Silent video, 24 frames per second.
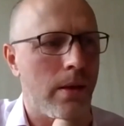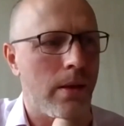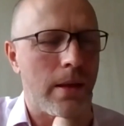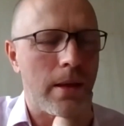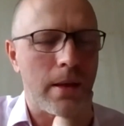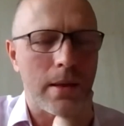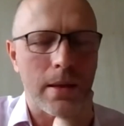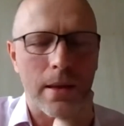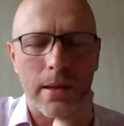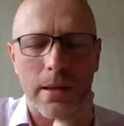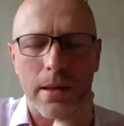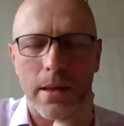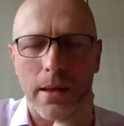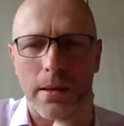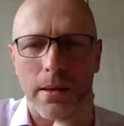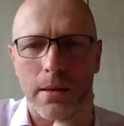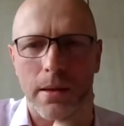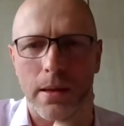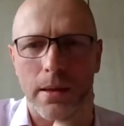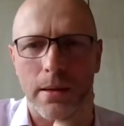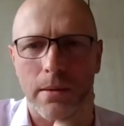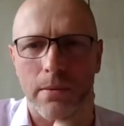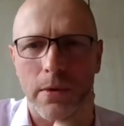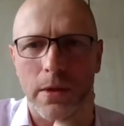And I think
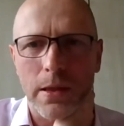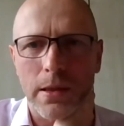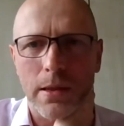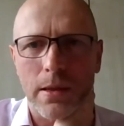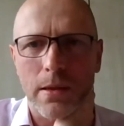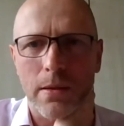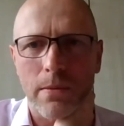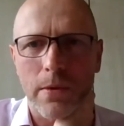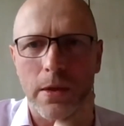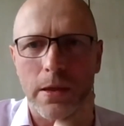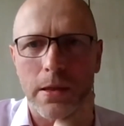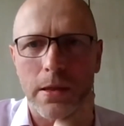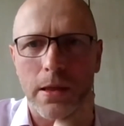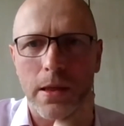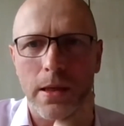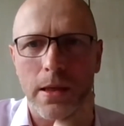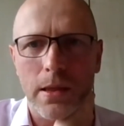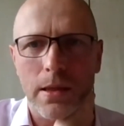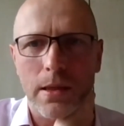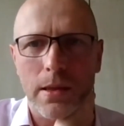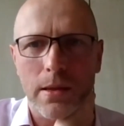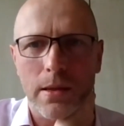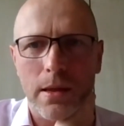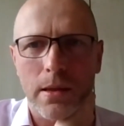that with this,